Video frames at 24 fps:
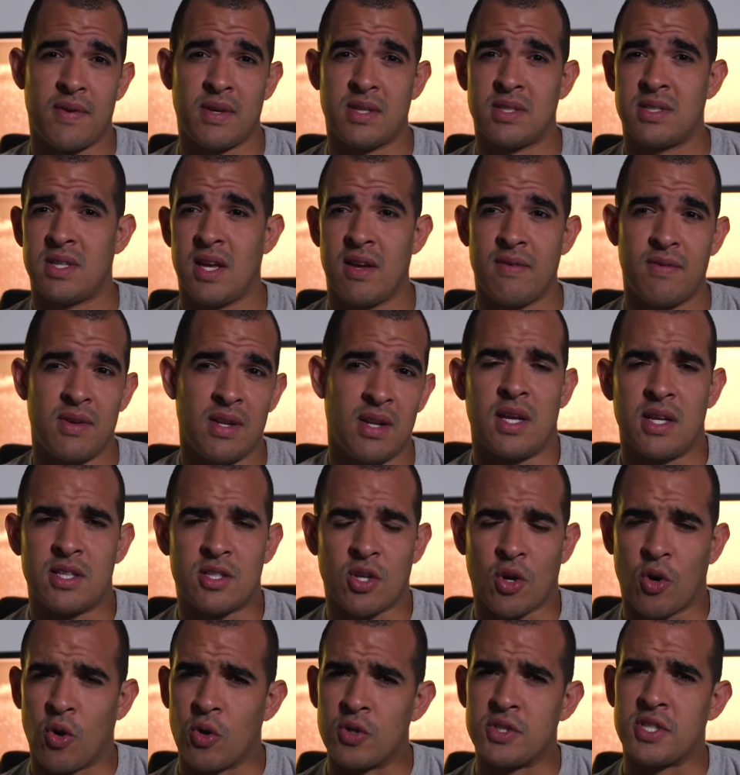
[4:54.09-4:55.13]
FS7. It's
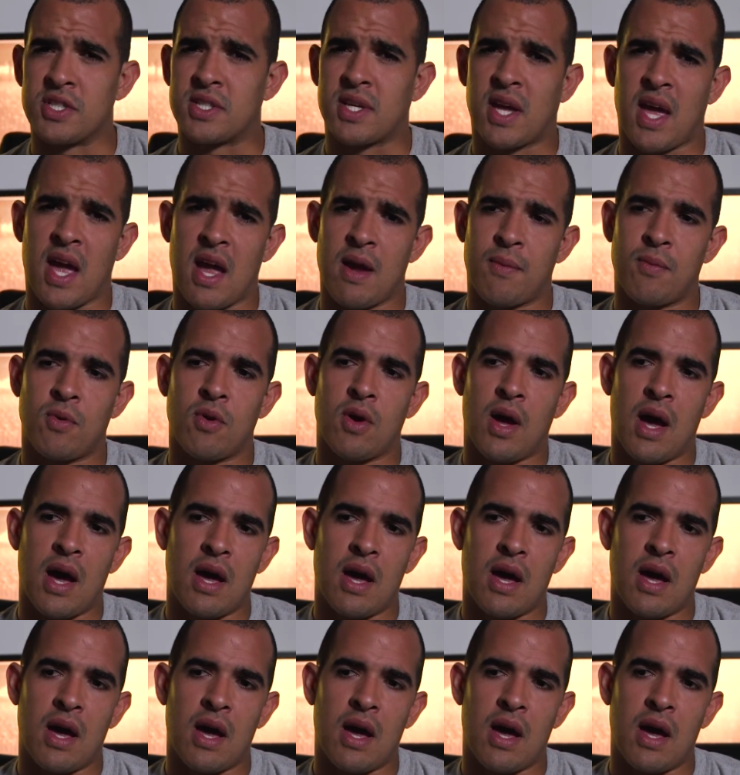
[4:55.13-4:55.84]
a gorgeous camera.